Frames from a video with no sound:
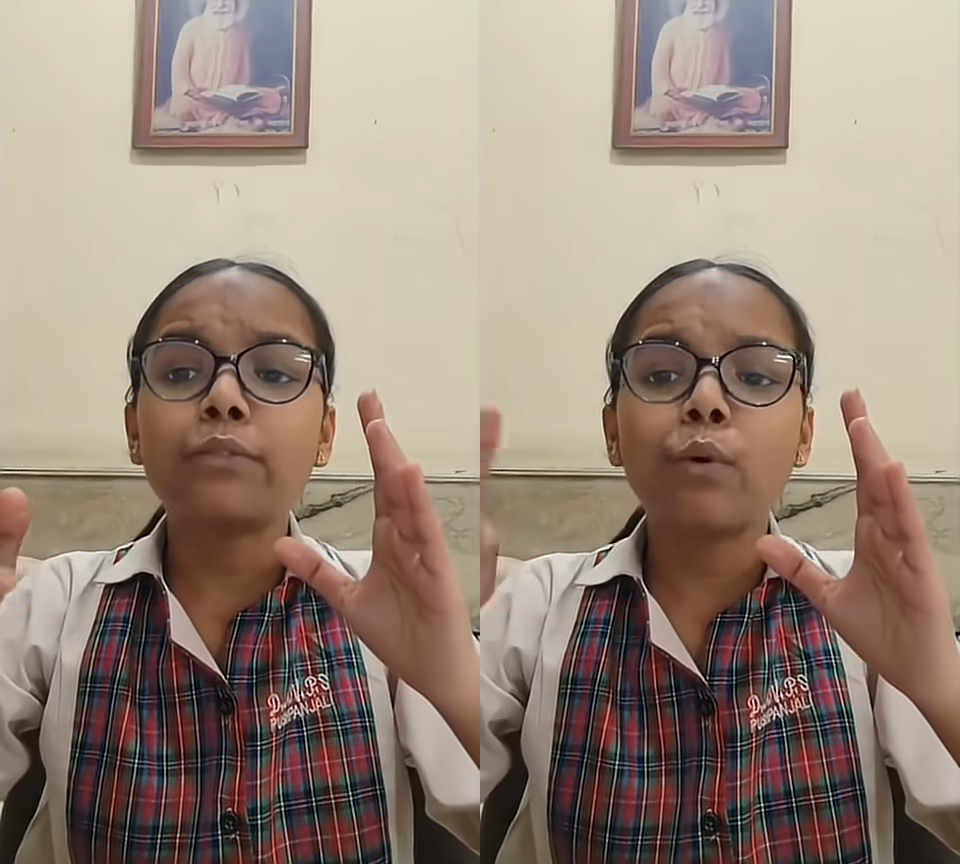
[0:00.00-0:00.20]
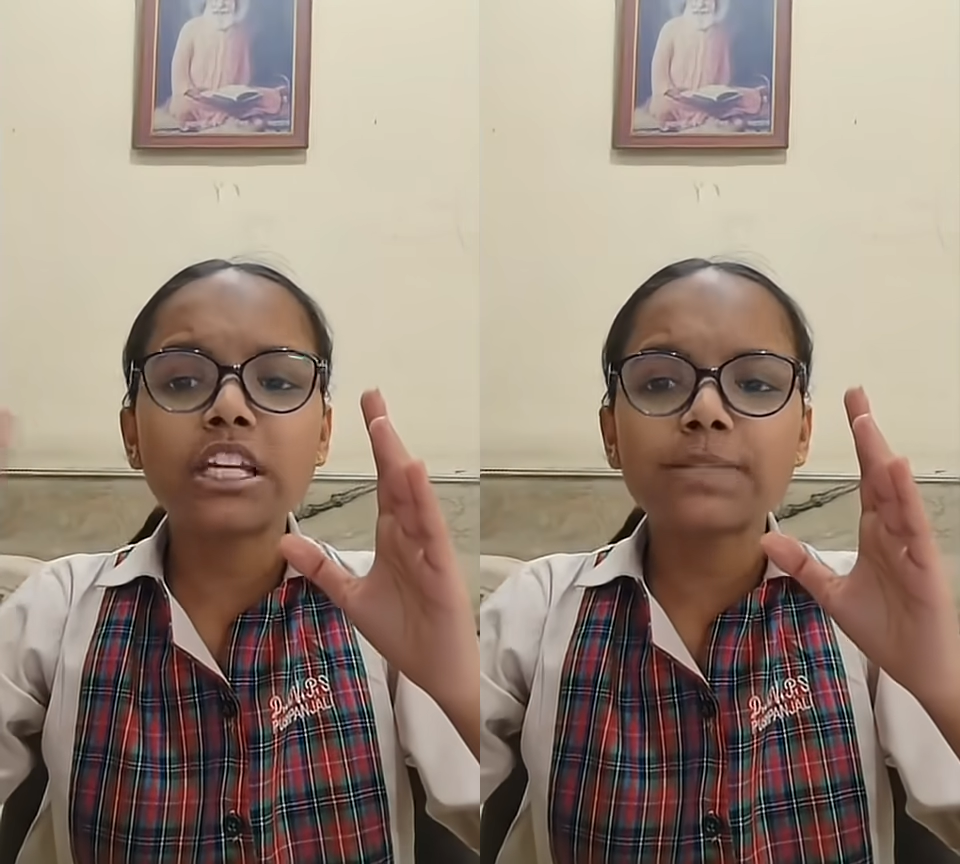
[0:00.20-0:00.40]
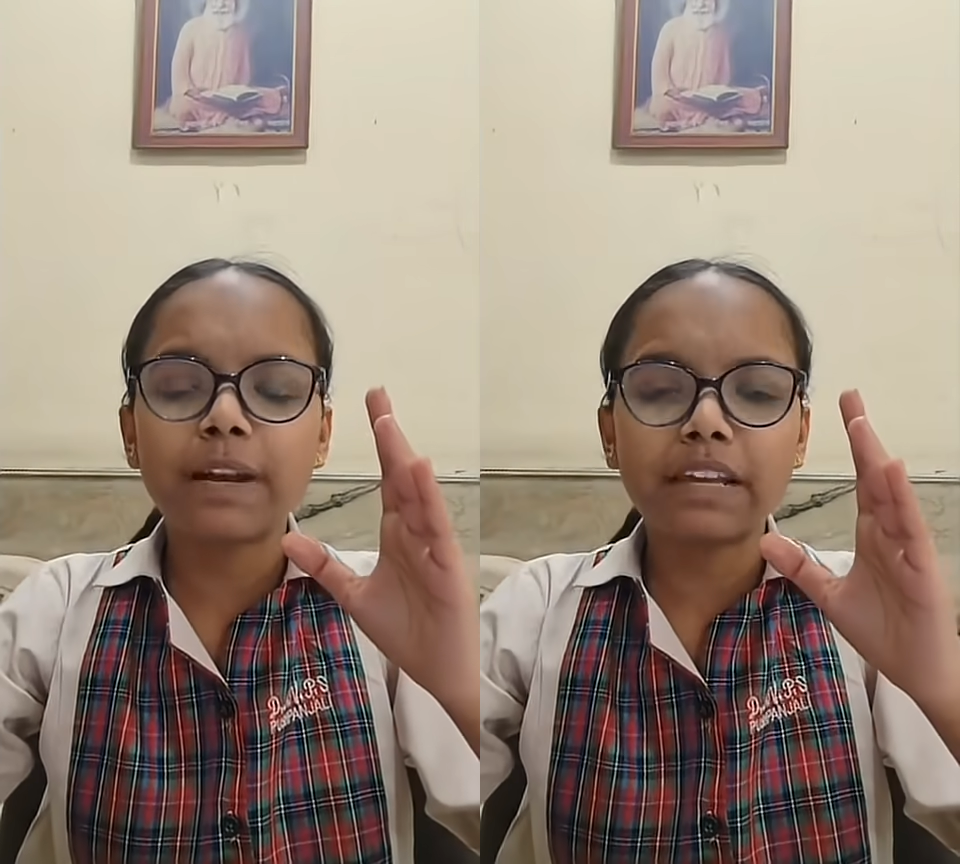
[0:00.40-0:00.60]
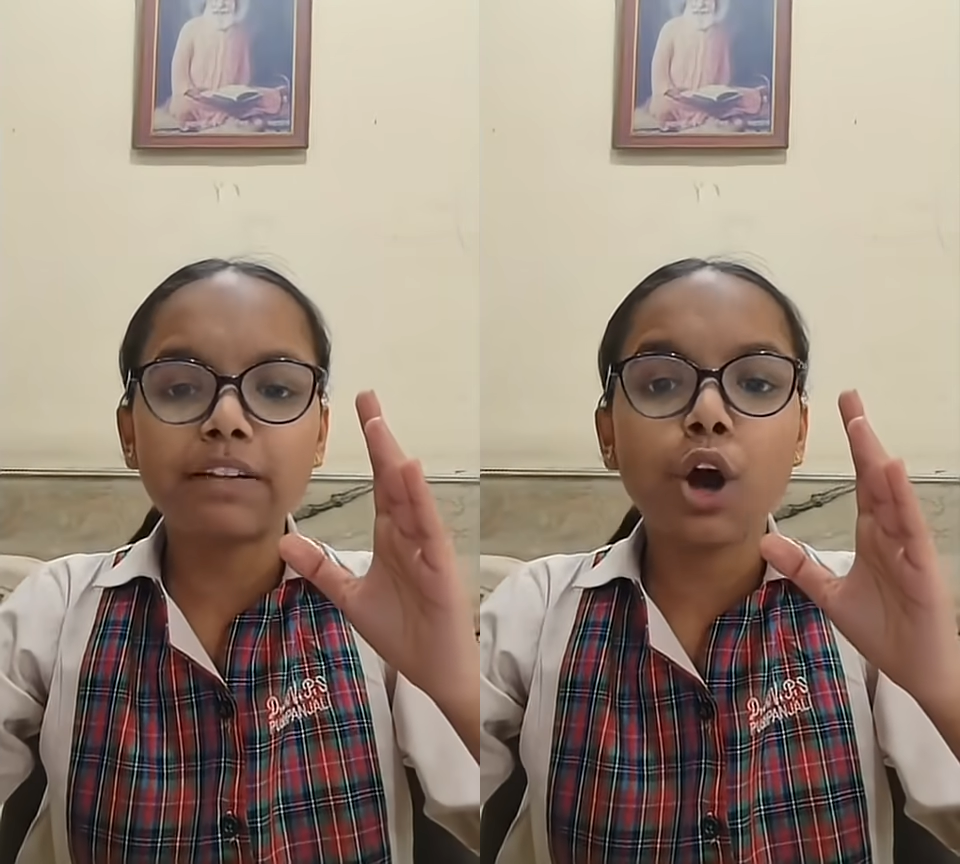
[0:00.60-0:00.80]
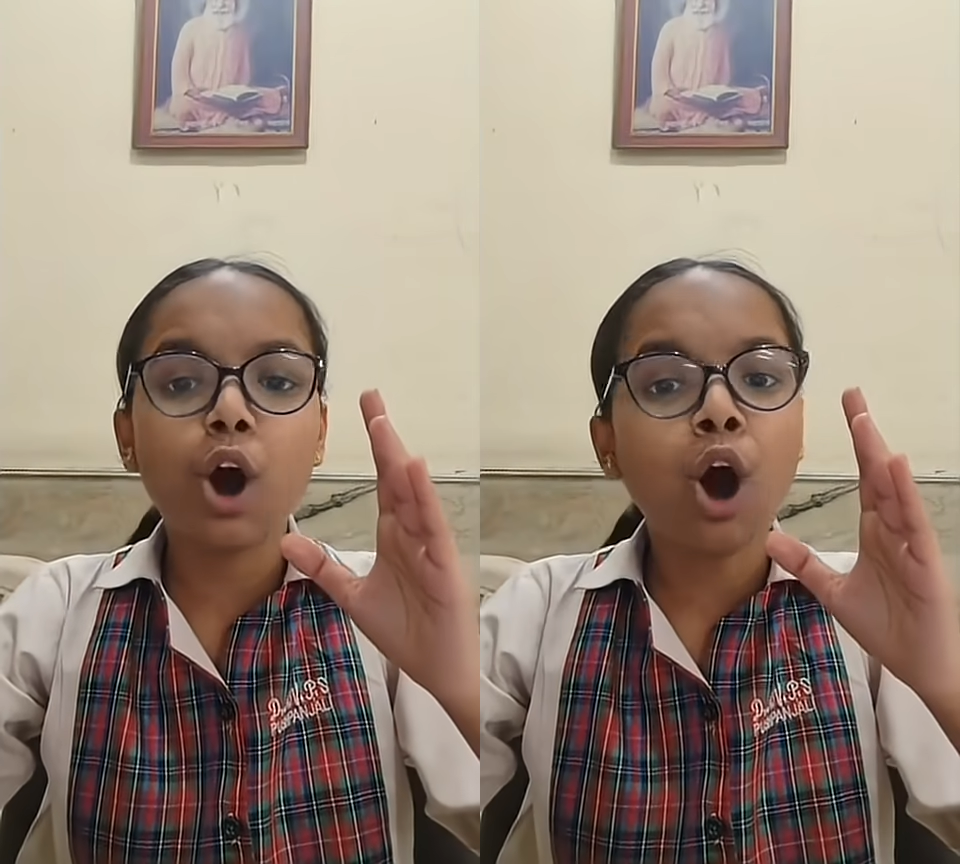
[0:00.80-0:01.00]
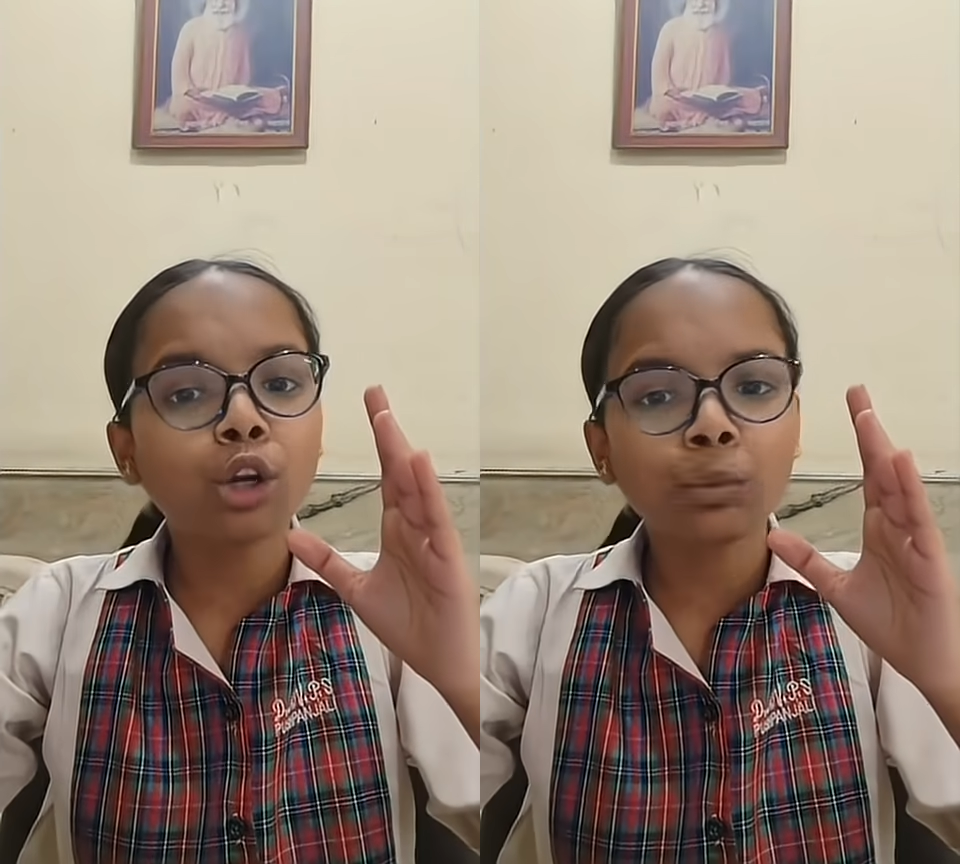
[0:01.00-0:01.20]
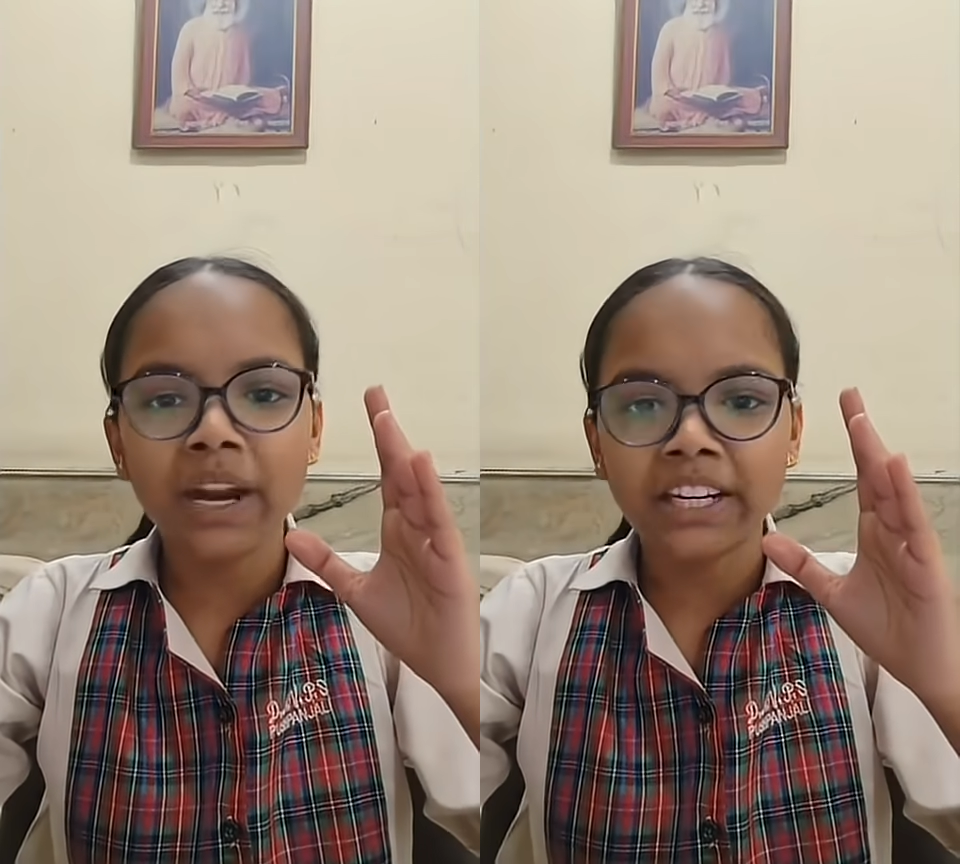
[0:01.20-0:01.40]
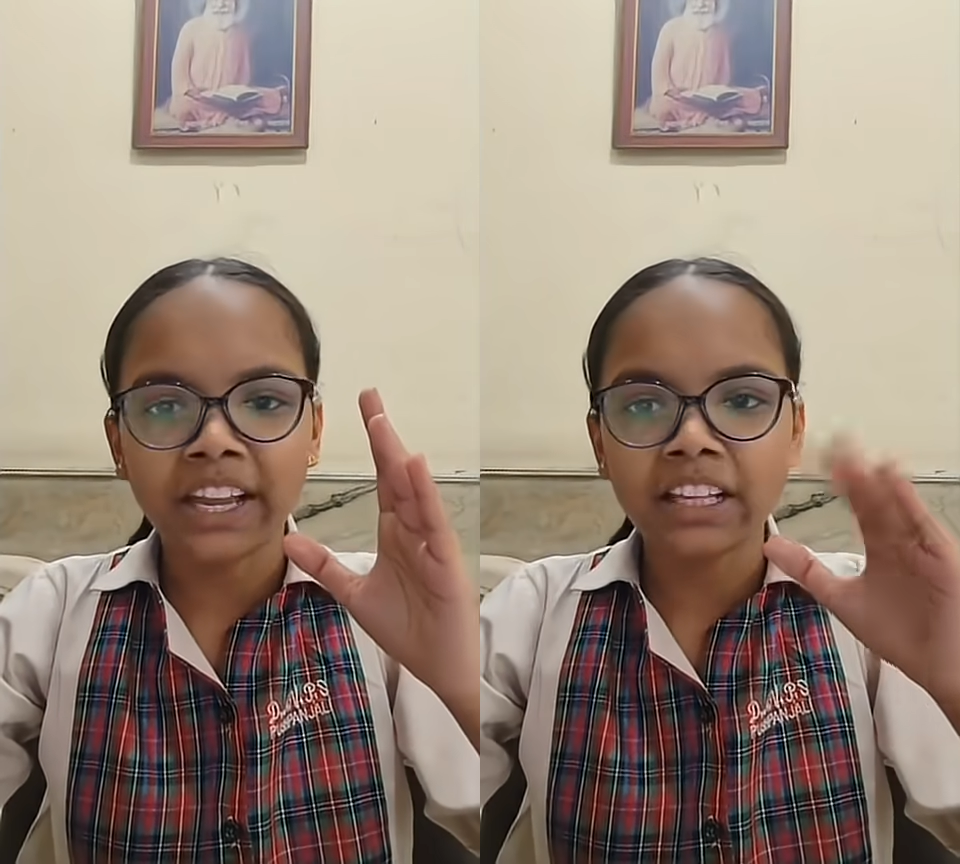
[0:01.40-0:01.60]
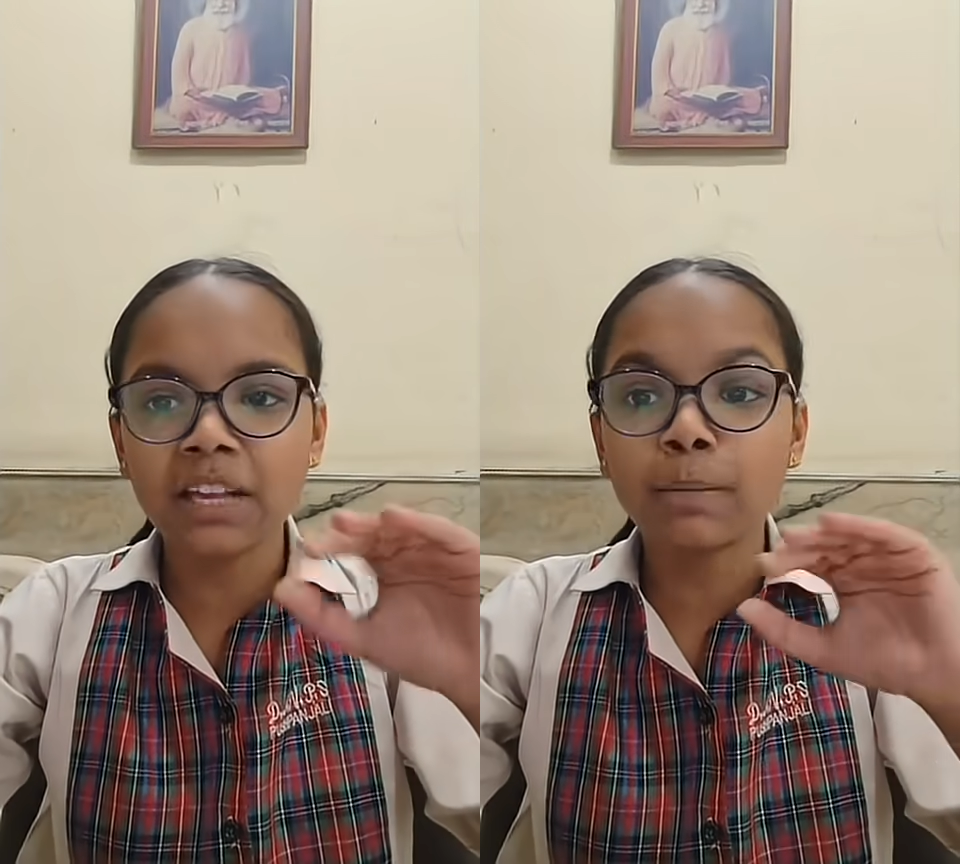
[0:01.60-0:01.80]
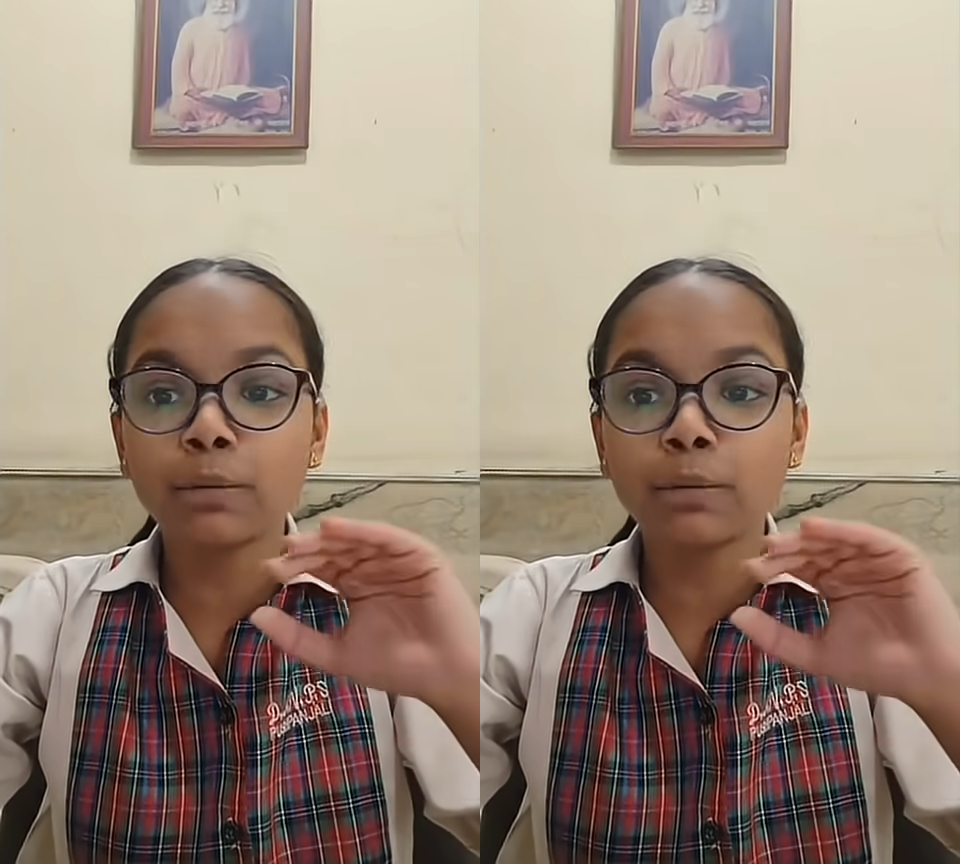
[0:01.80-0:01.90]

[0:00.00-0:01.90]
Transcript: Focus Buddy will automatically